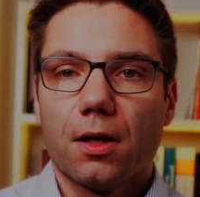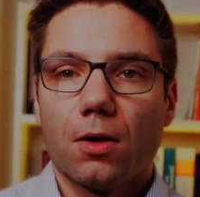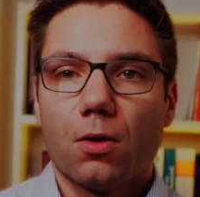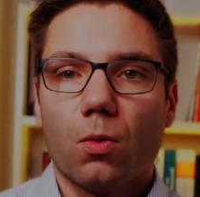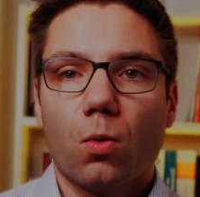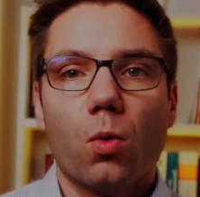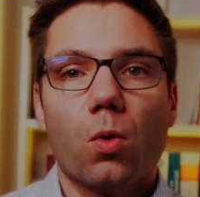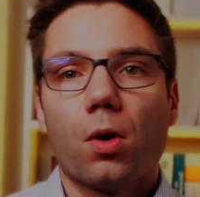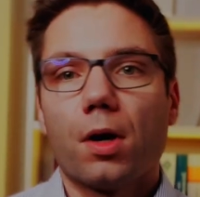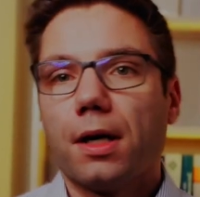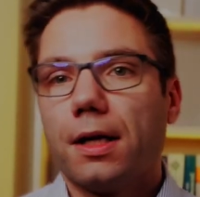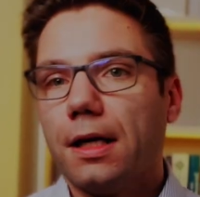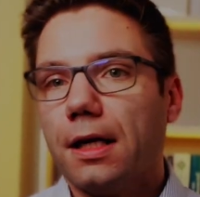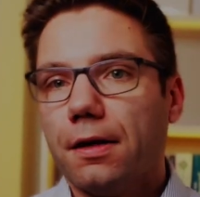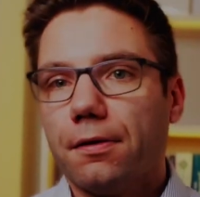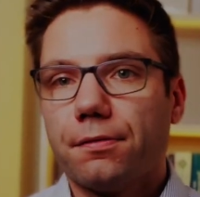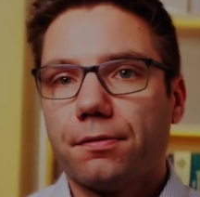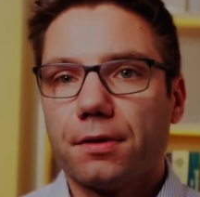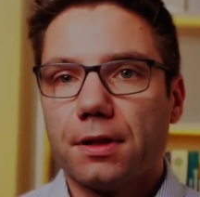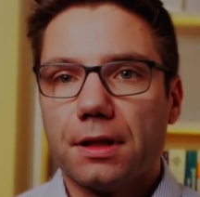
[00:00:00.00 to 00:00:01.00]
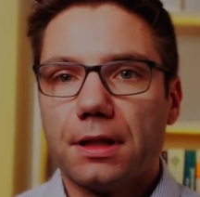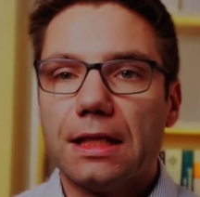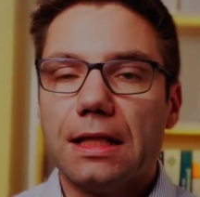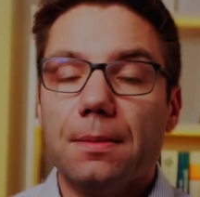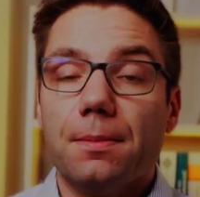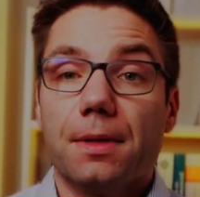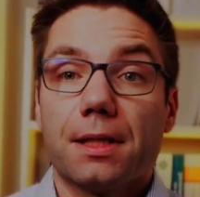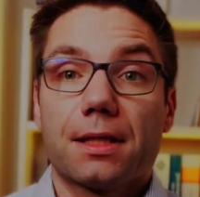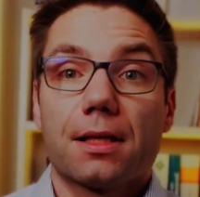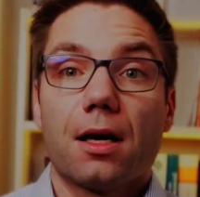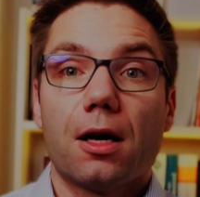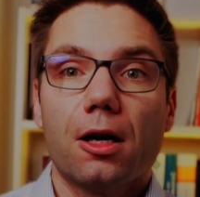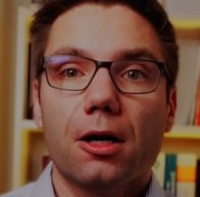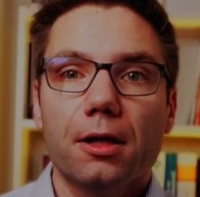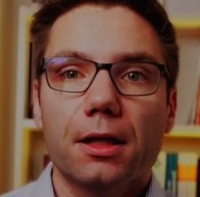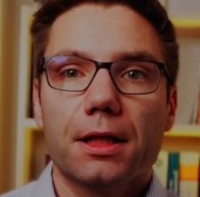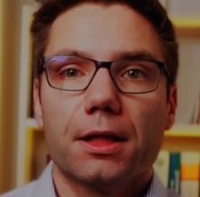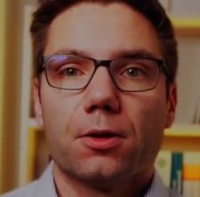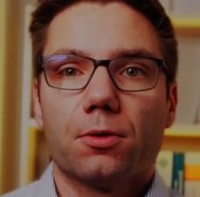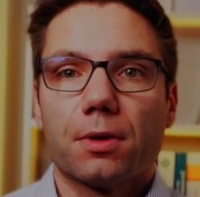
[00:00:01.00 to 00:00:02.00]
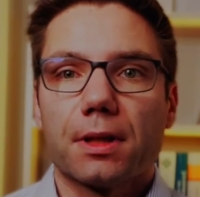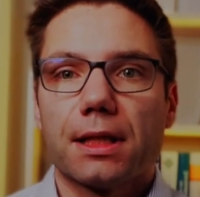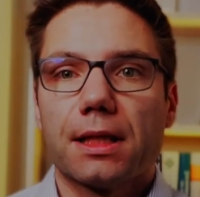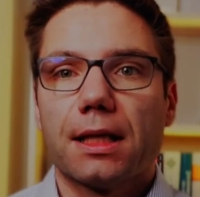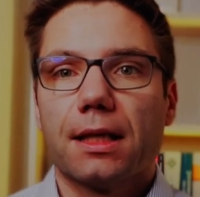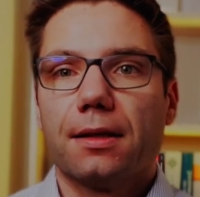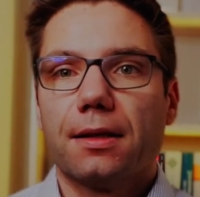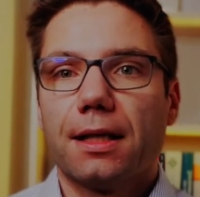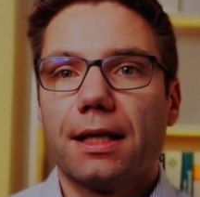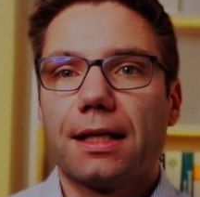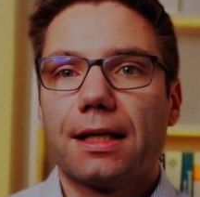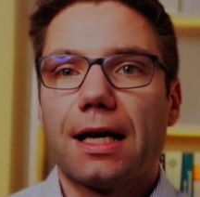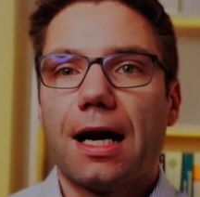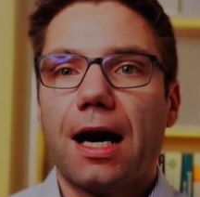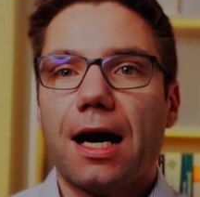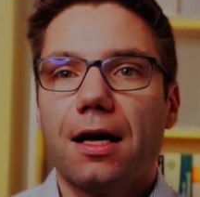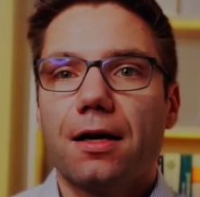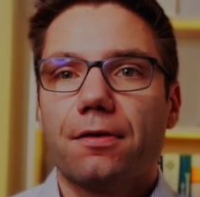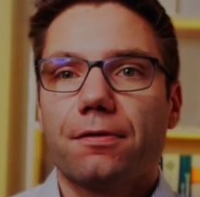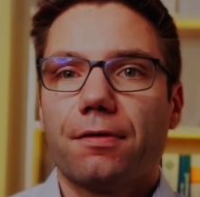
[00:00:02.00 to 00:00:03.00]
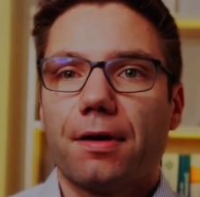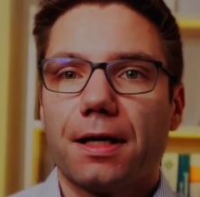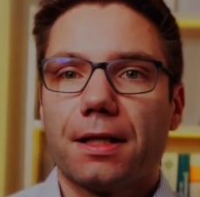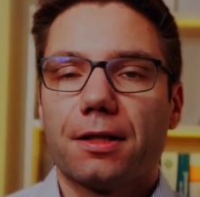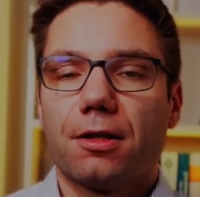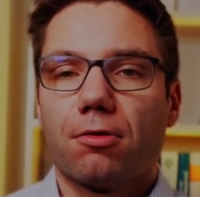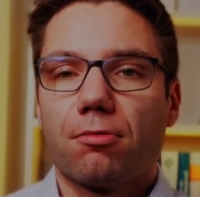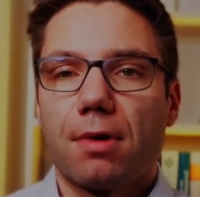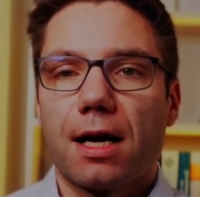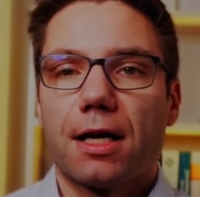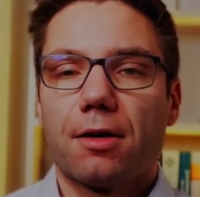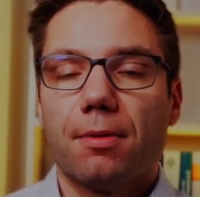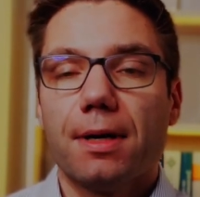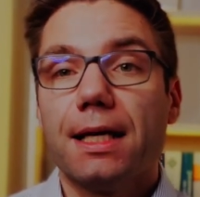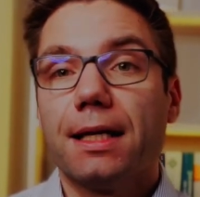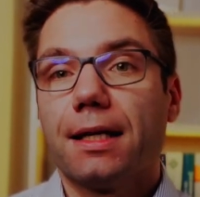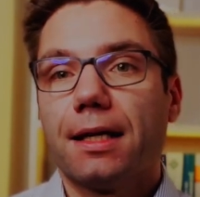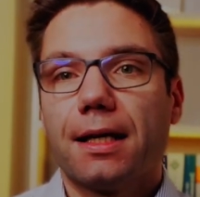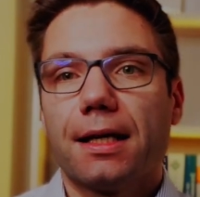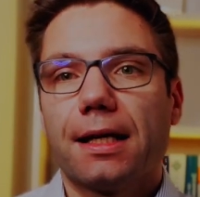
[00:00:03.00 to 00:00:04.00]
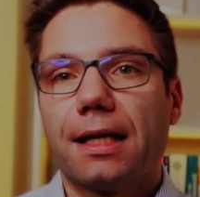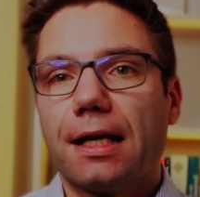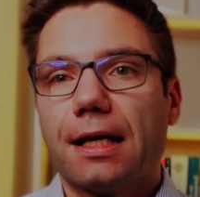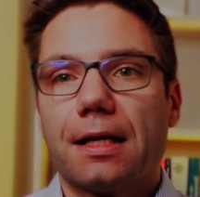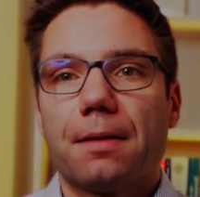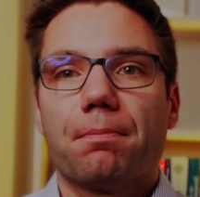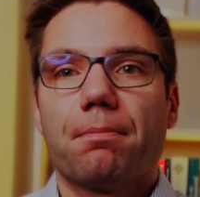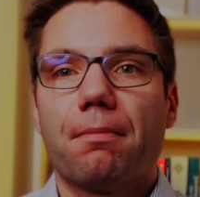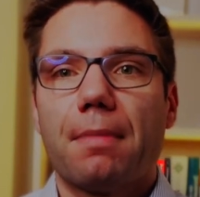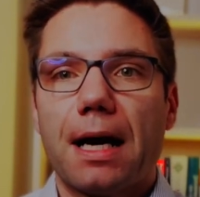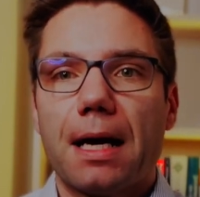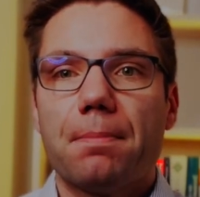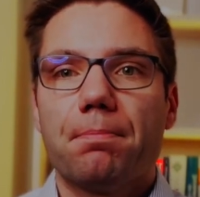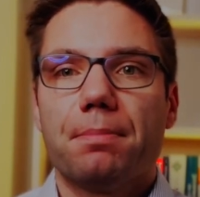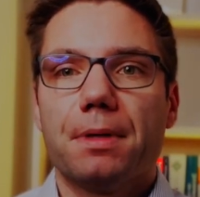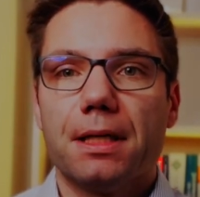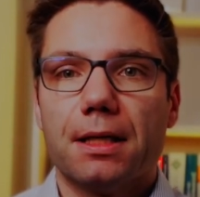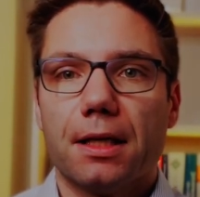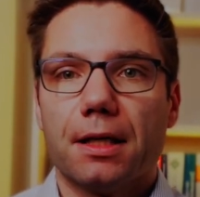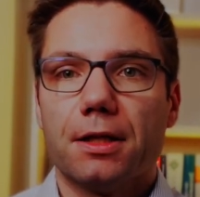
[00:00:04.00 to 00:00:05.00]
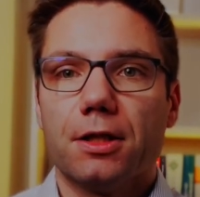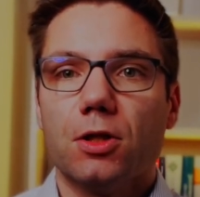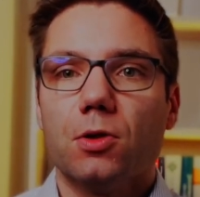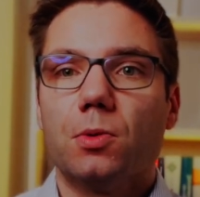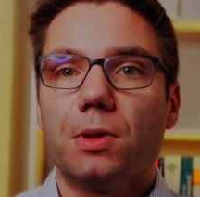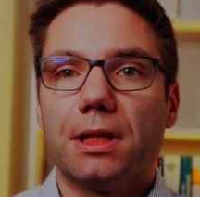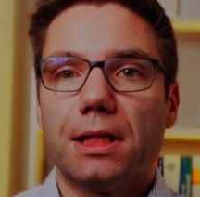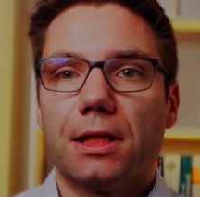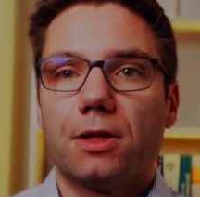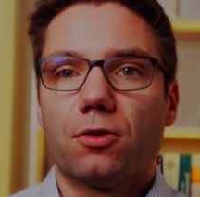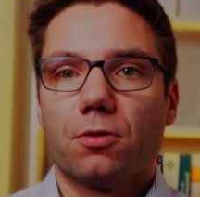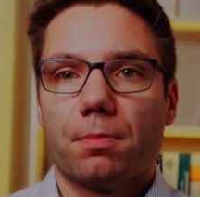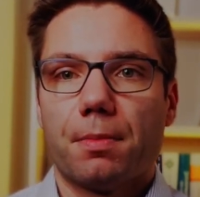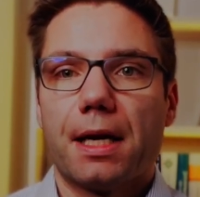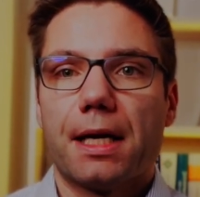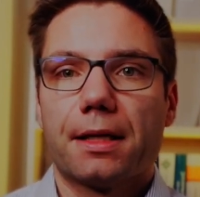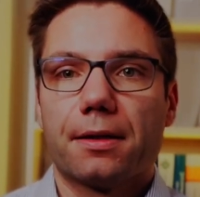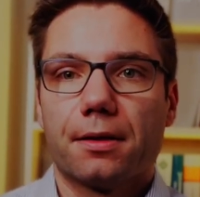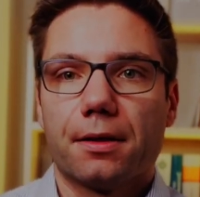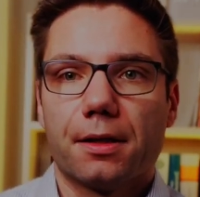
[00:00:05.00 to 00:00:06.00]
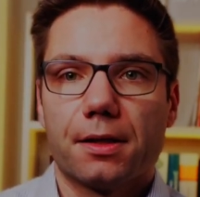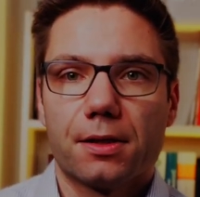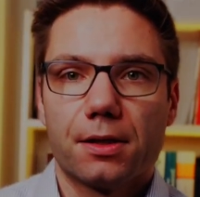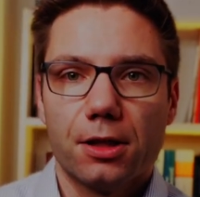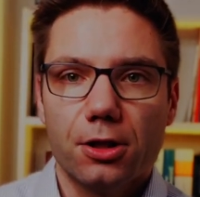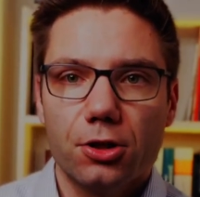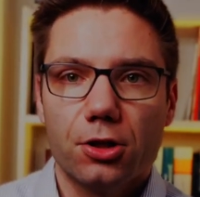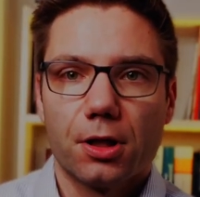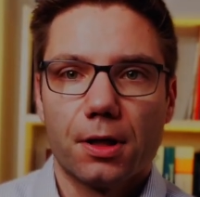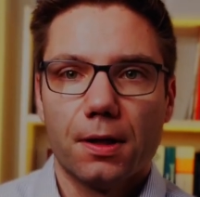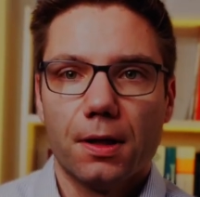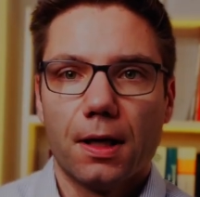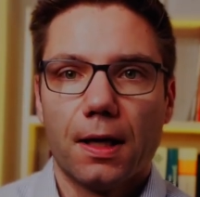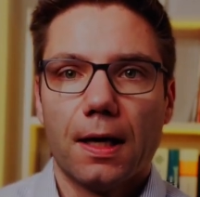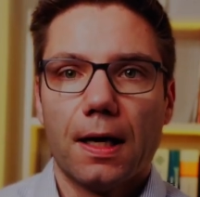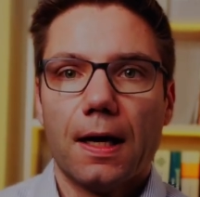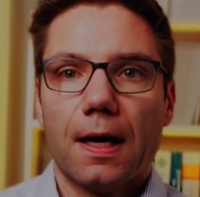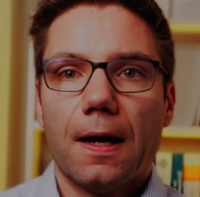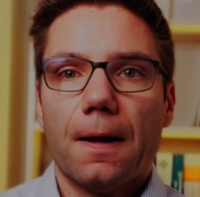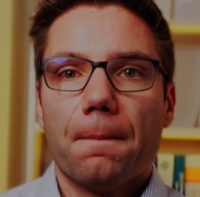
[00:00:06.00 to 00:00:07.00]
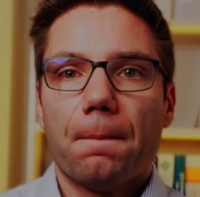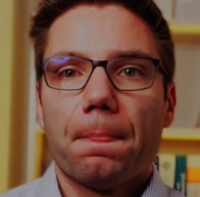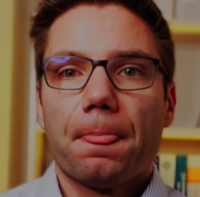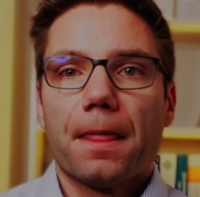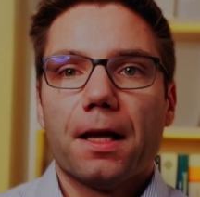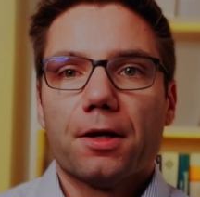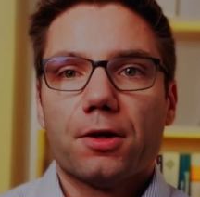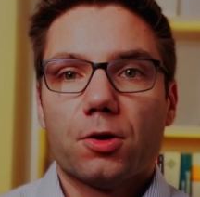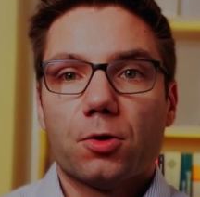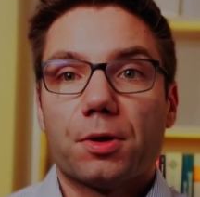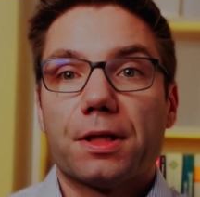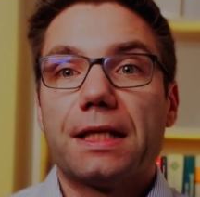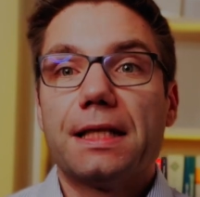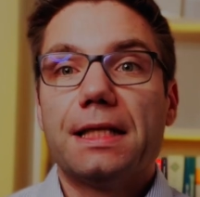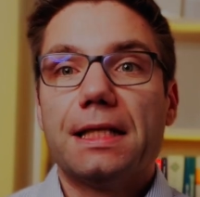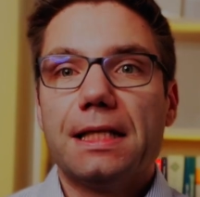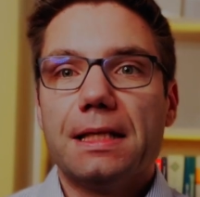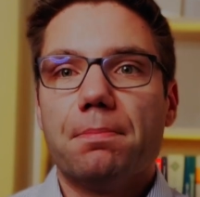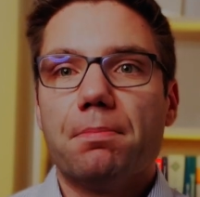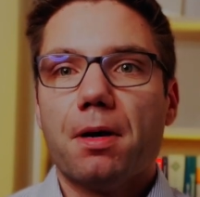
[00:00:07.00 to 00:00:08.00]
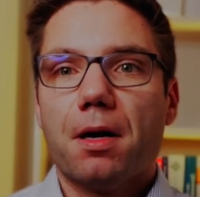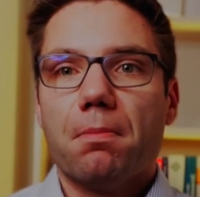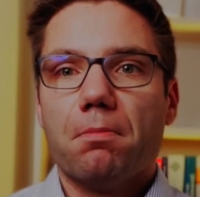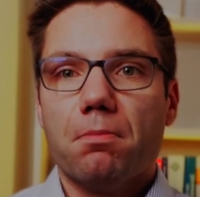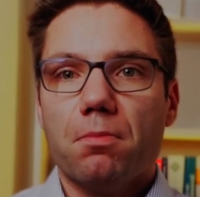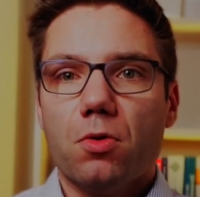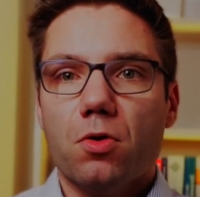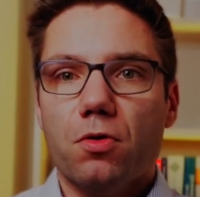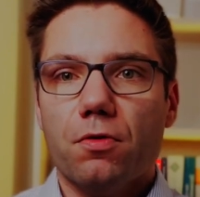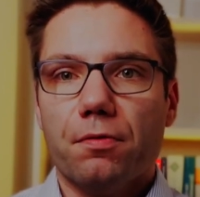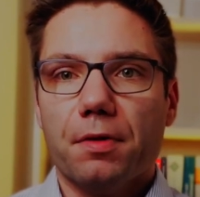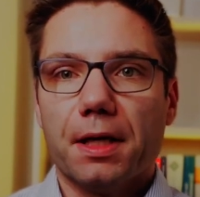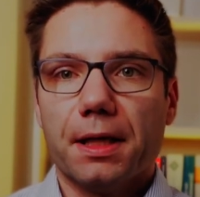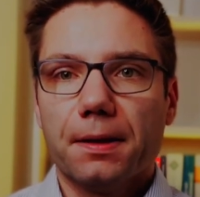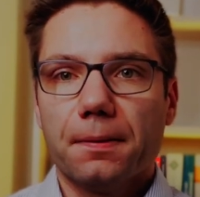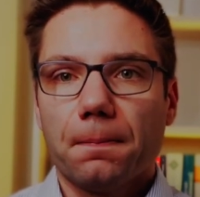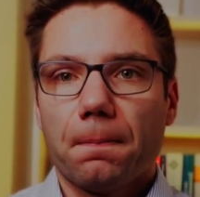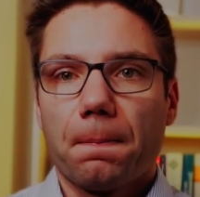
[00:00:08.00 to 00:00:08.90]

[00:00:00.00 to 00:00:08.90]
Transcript: or if the team is arguing and they can't find the right way, then again it might be that you need to make the decision to keep moving,